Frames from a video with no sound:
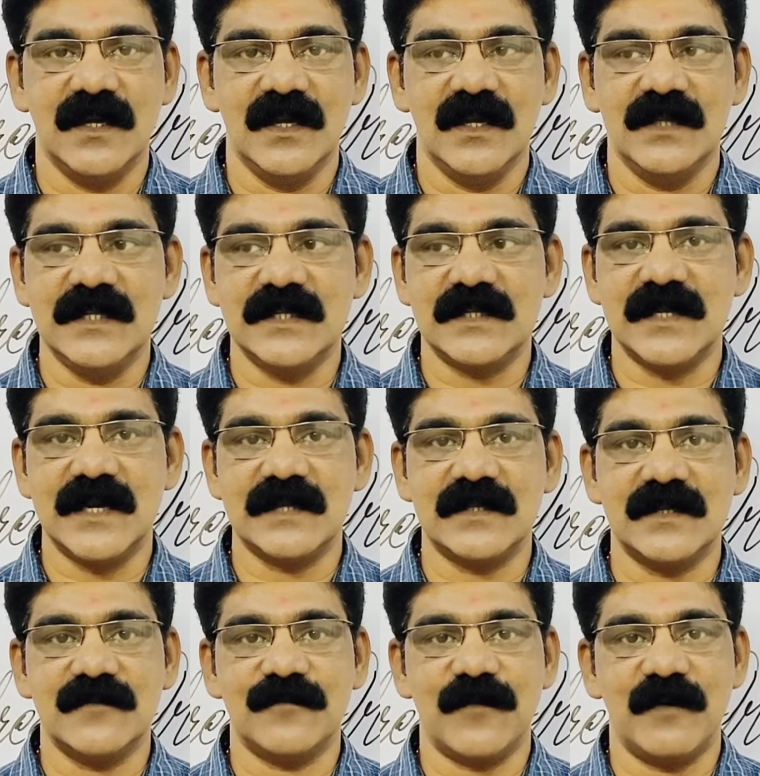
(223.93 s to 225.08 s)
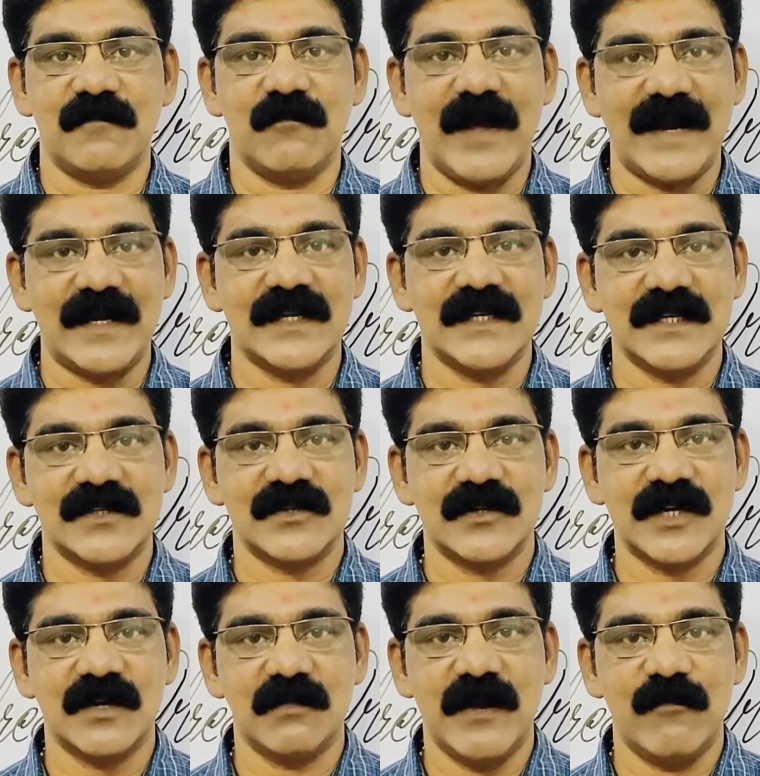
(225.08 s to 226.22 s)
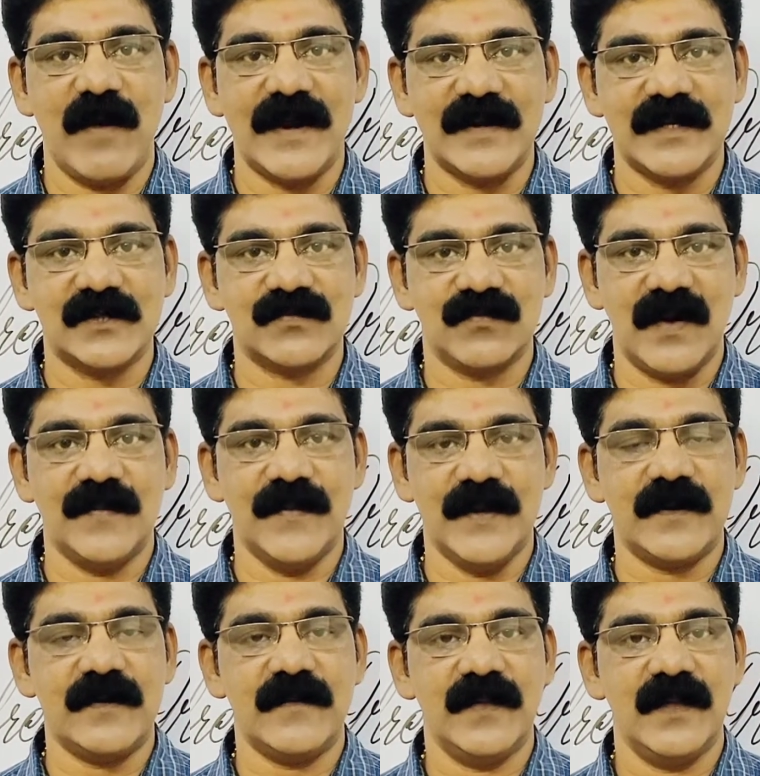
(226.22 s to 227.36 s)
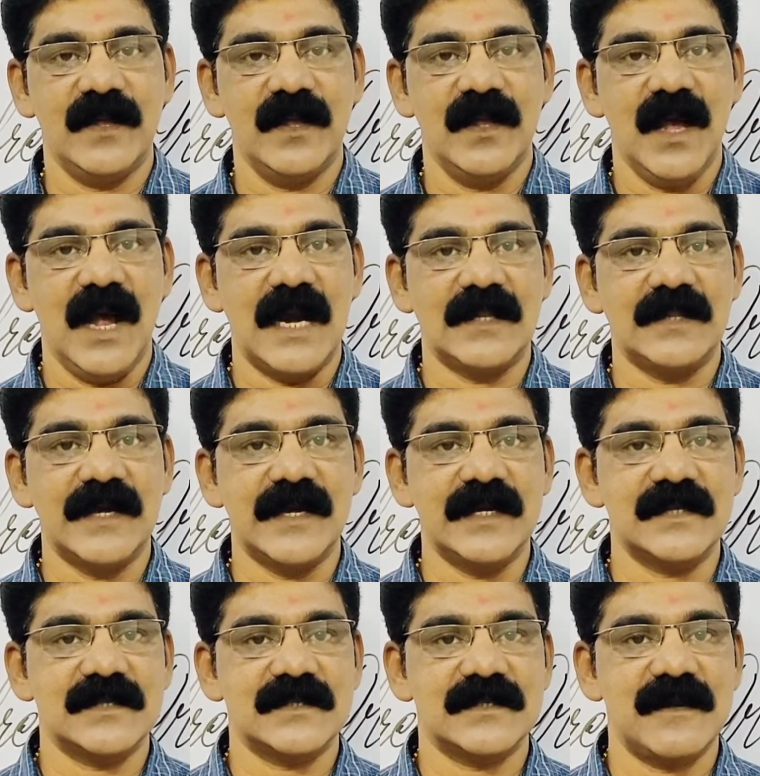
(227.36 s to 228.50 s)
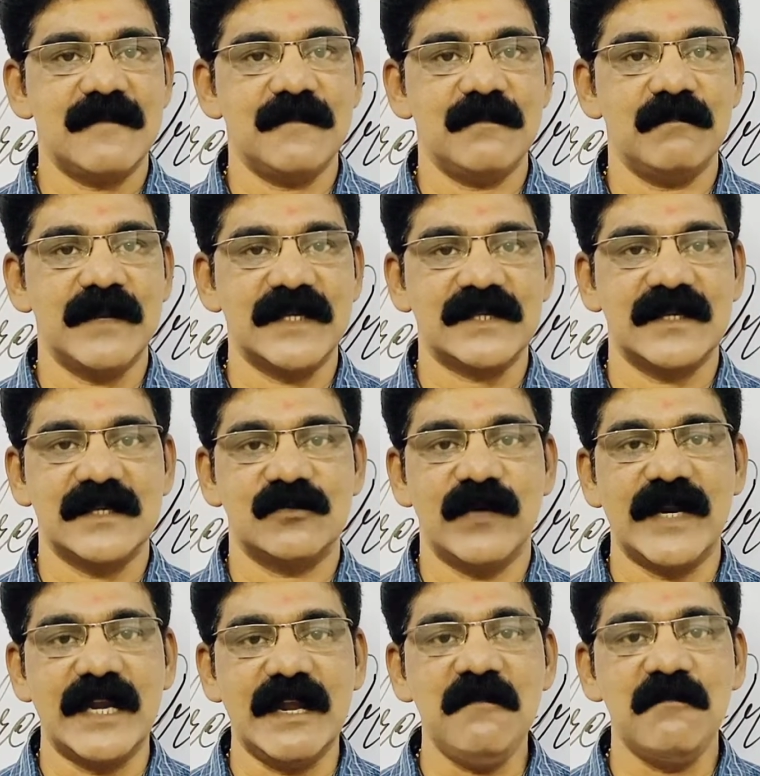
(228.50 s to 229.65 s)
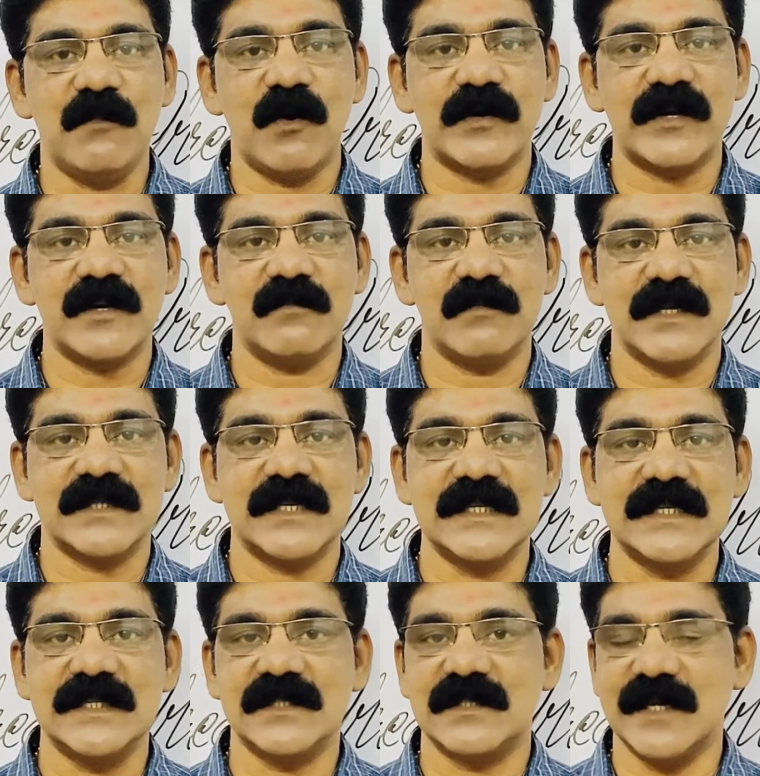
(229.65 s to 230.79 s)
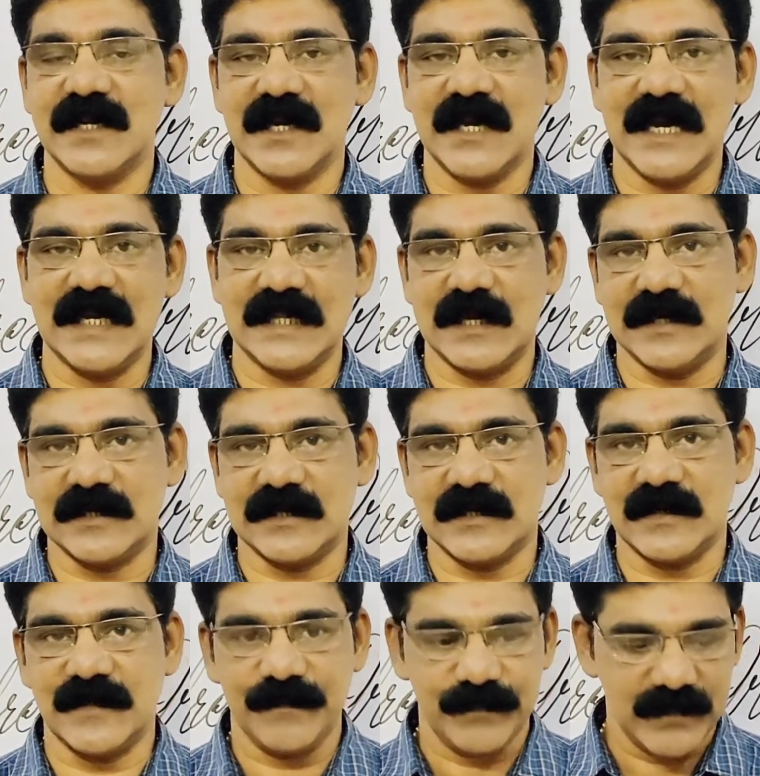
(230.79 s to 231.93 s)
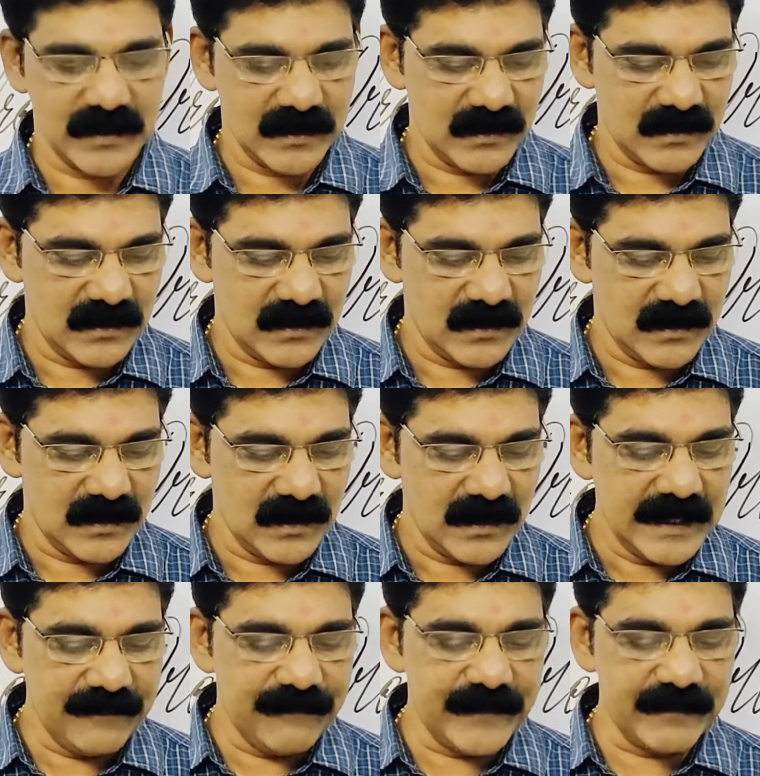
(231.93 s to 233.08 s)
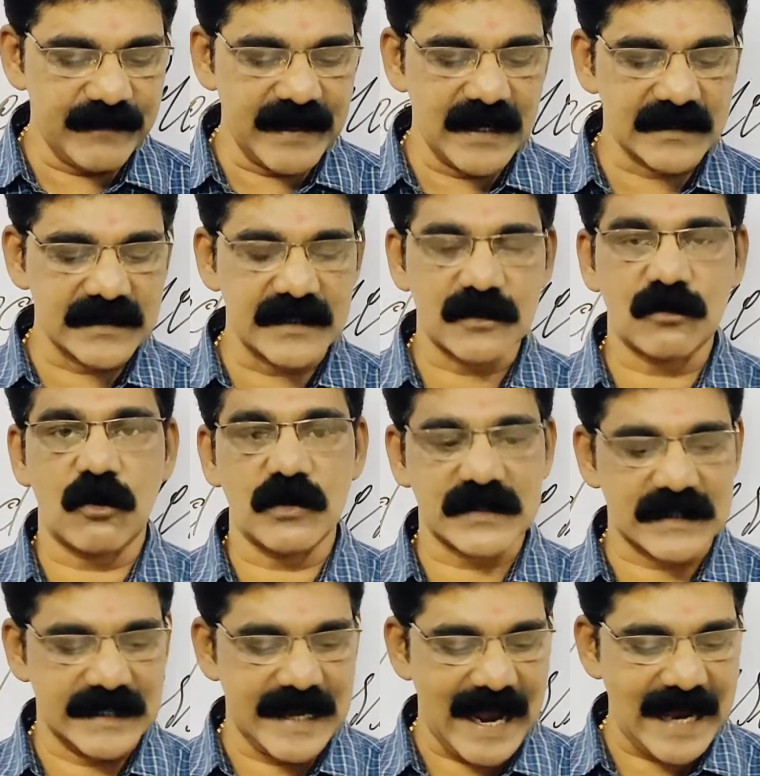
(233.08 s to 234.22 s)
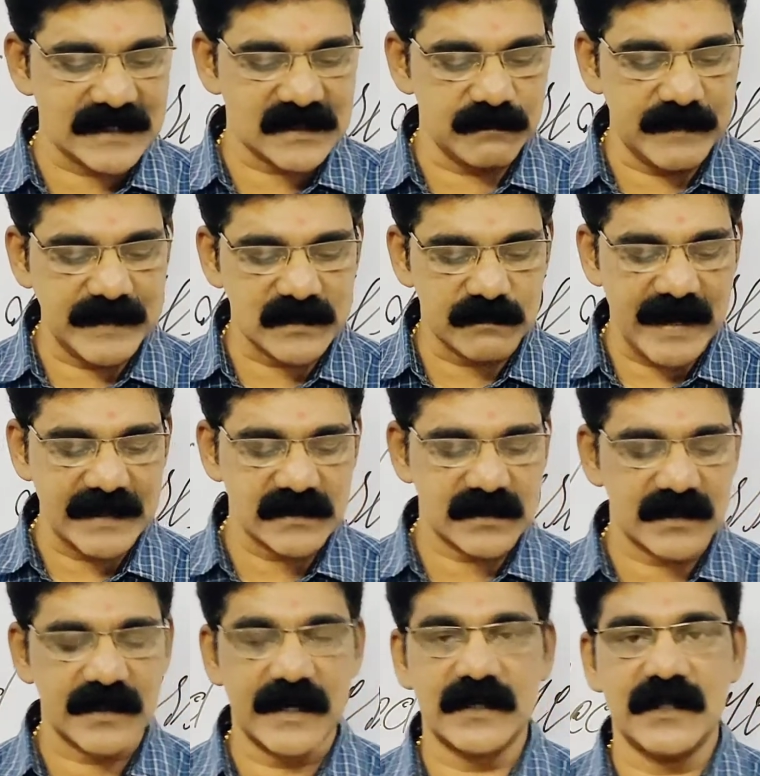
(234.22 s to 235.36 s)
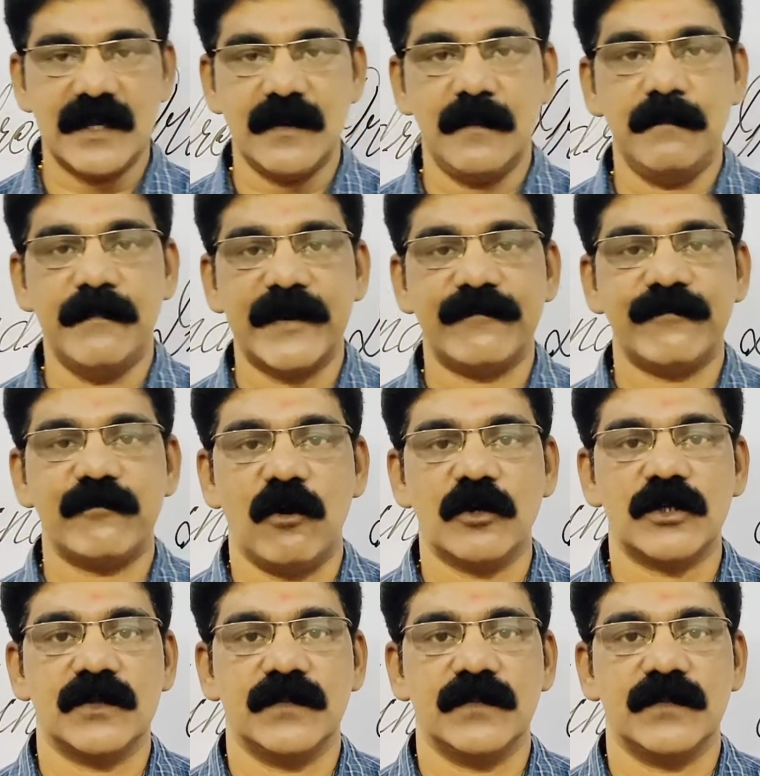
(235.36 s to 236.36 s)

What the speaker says: this letter from Vanda, it is written by Vanda's father and there is some message, very important message is there in the letter. Everybody listened closely as Miss Mason read the brief note.